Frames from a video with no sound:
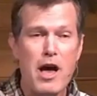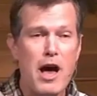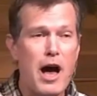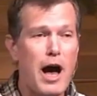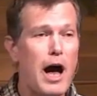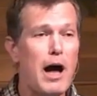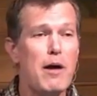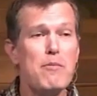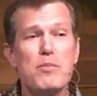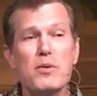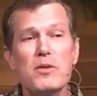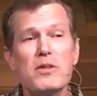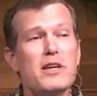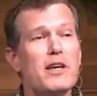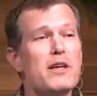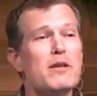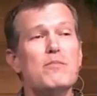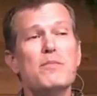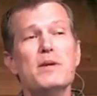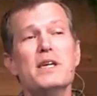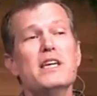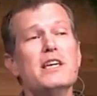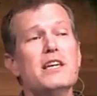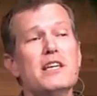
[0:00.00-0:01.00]
I'd, it'd
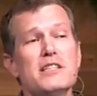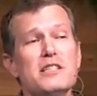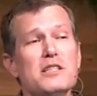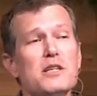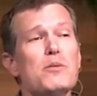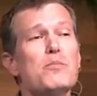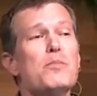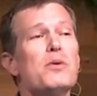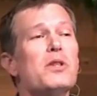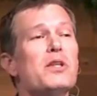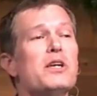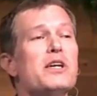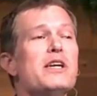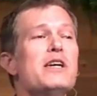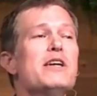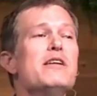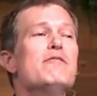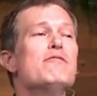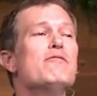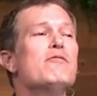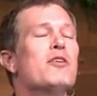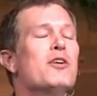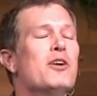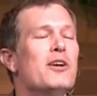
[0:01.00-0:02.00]
be easy to
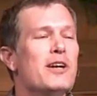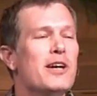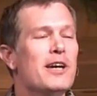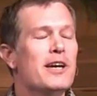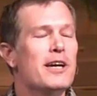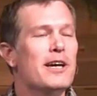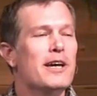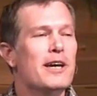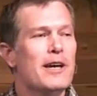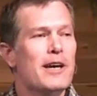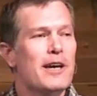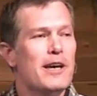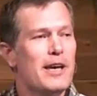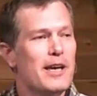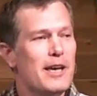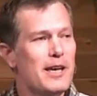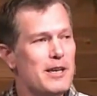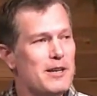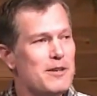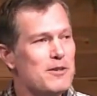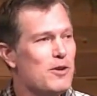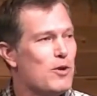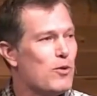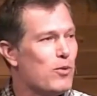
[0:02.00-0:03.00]
believe
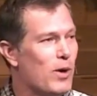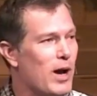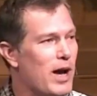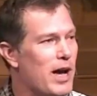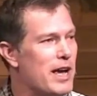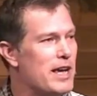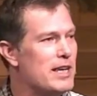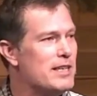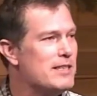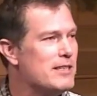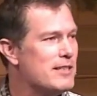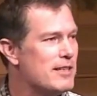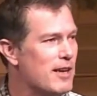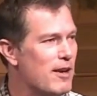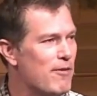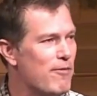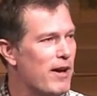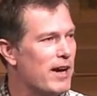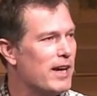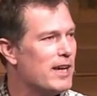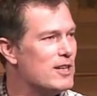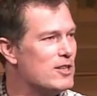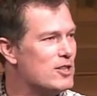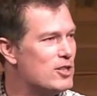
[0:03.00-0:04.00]
in Christ if
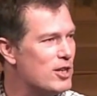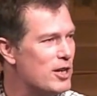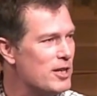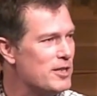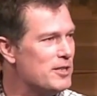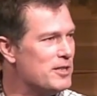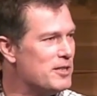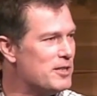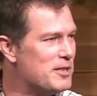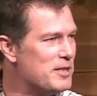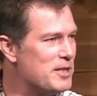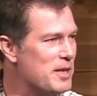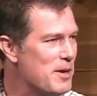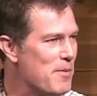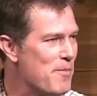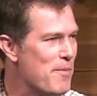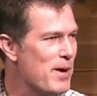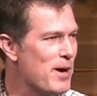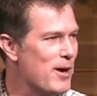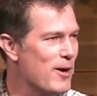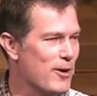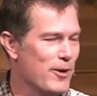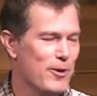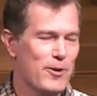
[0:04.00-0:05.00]
I could just see a
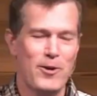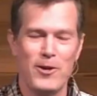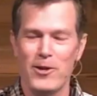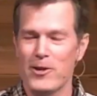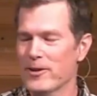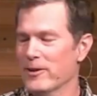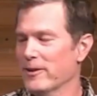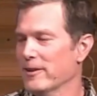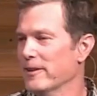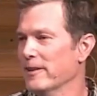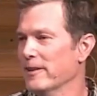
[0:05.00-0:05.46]
miracle.